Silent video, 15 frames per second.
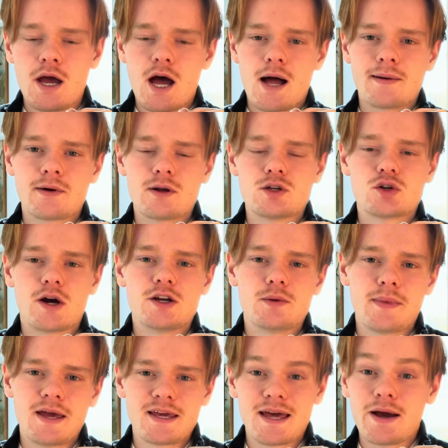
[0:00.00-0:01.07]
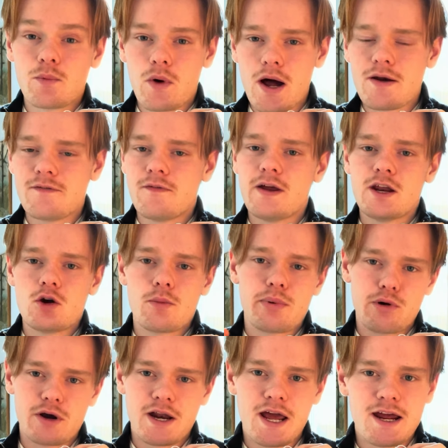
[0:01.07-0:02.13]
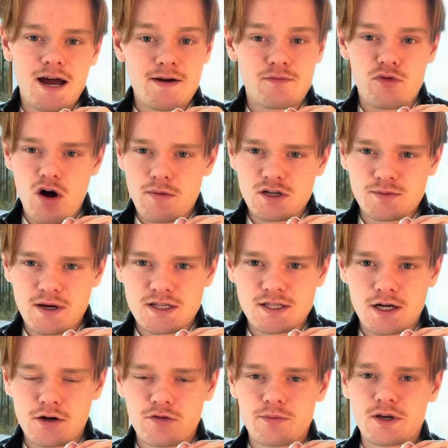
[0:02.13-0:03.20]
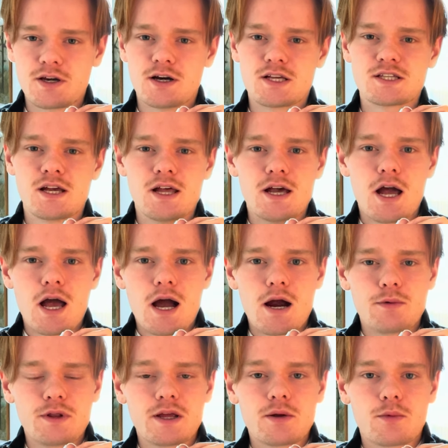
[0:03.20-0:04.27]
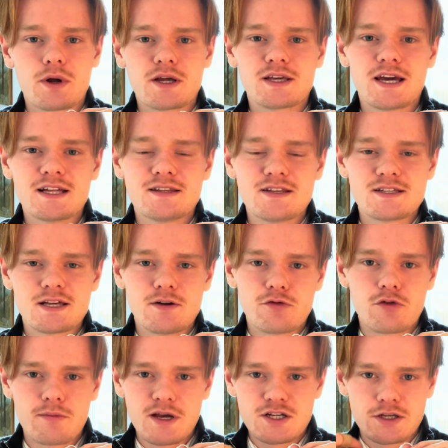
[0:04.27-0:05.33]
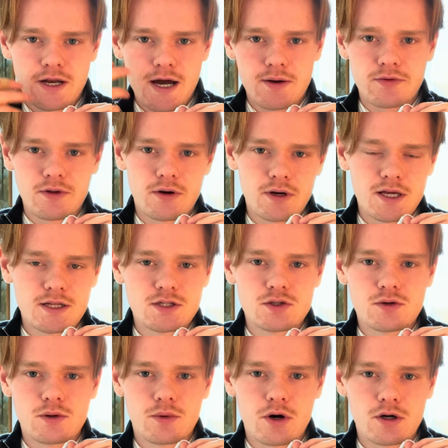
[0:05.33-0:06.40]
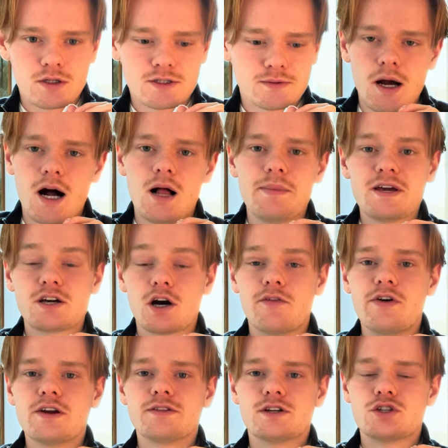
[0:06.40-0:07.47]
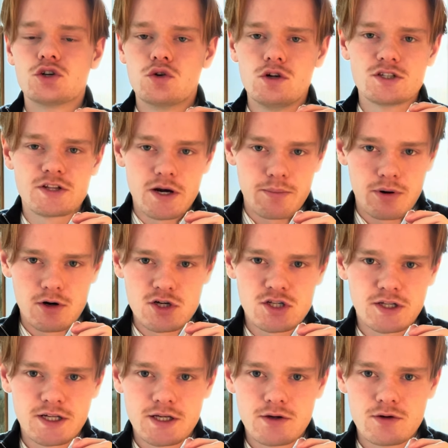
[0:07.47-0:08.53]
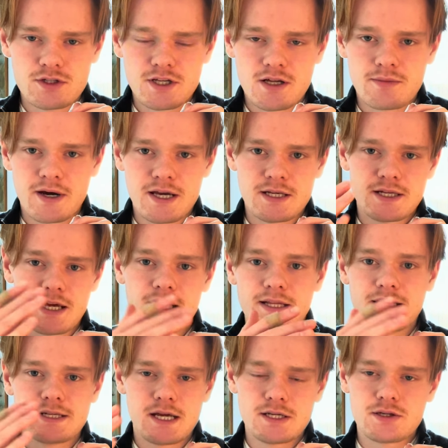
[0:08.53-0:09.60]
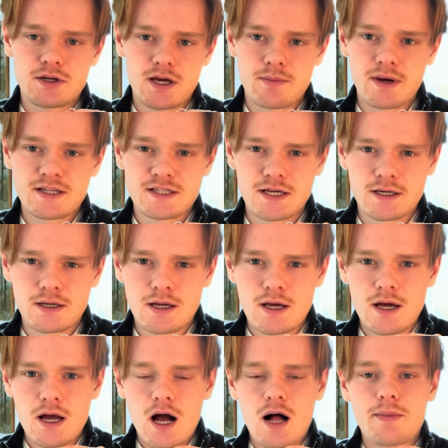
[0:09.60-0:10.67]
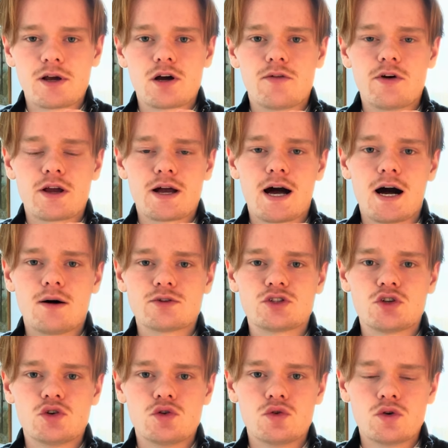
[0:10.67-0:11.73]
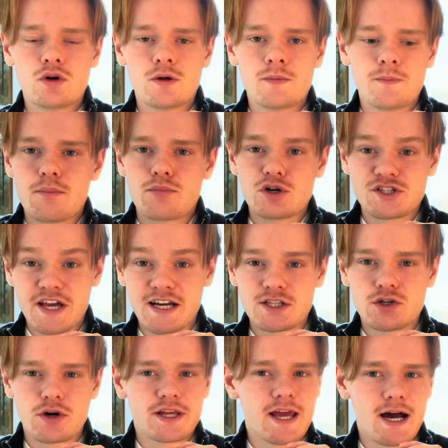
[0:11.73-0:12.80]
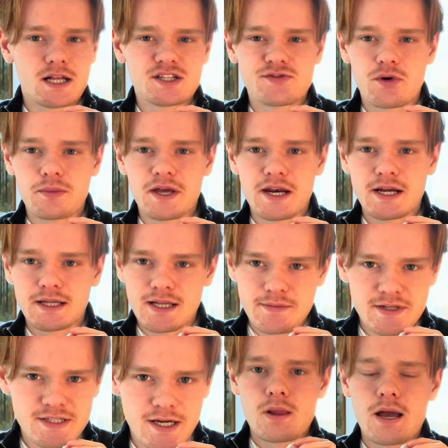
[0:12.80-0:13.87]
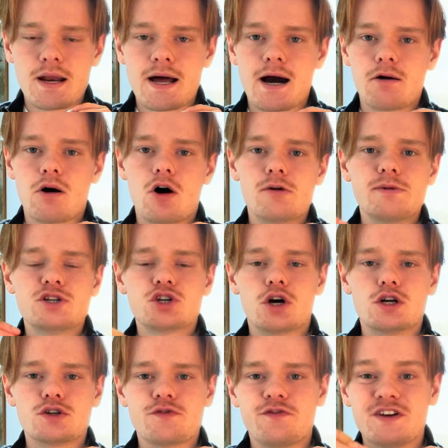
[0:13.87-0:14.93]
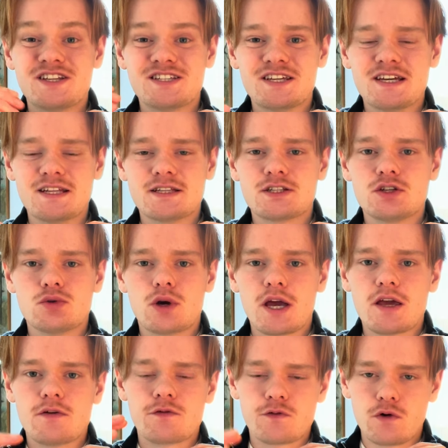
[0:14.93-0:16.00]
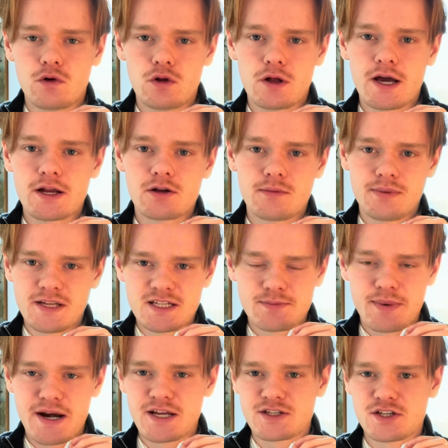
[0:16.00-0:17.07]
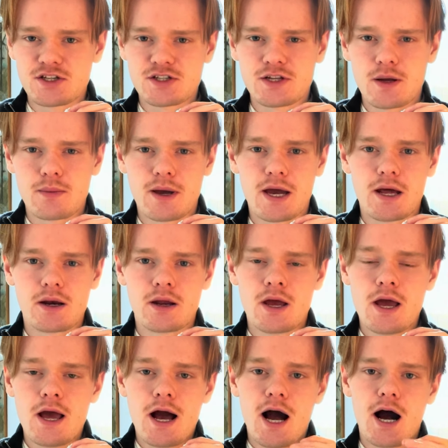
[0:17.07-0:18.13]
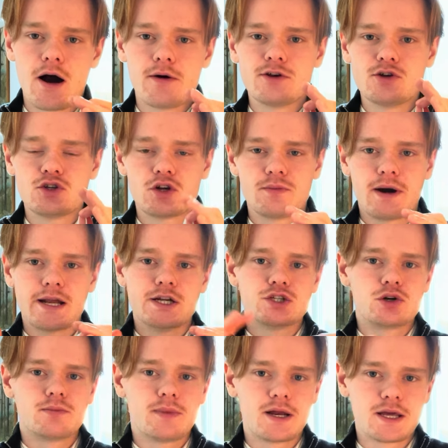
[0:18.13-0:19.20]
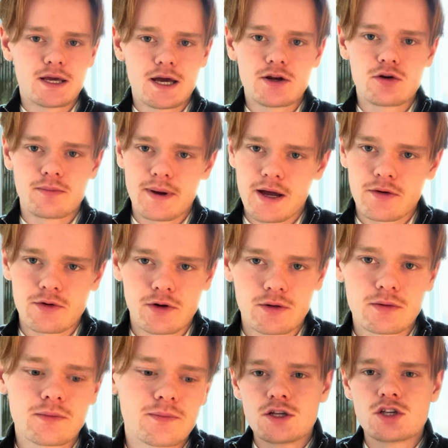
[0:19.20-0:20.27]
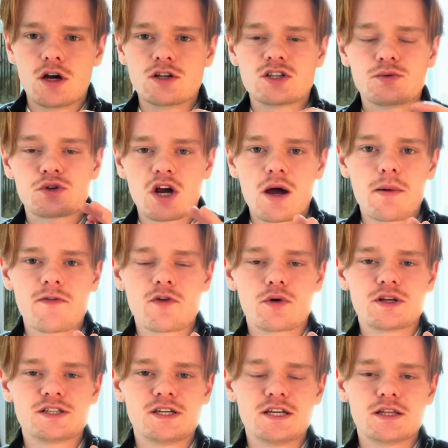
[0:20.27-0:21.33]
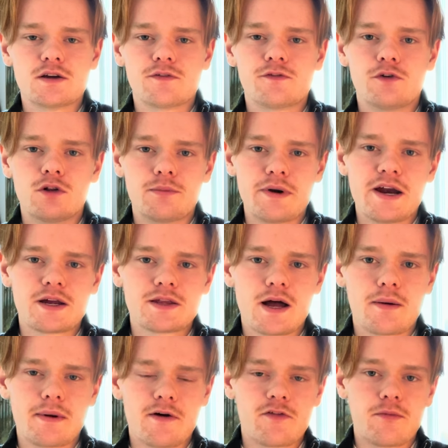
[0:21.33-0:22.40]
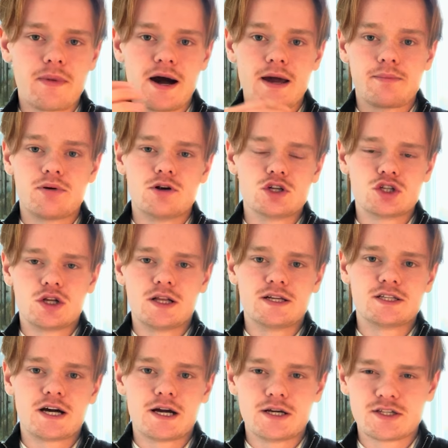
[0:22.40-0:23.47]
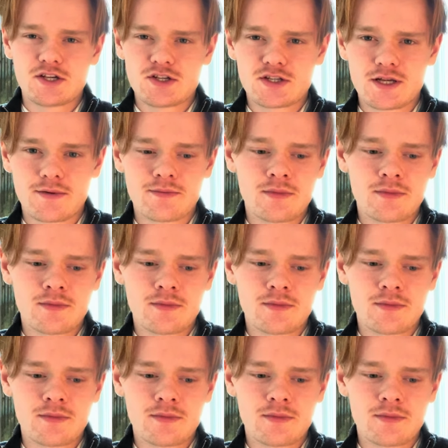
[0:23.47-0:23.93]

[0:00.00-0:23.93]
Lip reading: I'm going to try to make 1 video per day, I promise myself, because I really want to get this information out there into the world. I'll be covering the tools that I personally use in my daily day-to-day betting. I'll be covering how to protect your accounts from getting limited, and how arbitrage fits into a full and complete betting system, and how you should manage your money and your bankroll. So subscribe if you want to see the full breakdown of my personal entire system.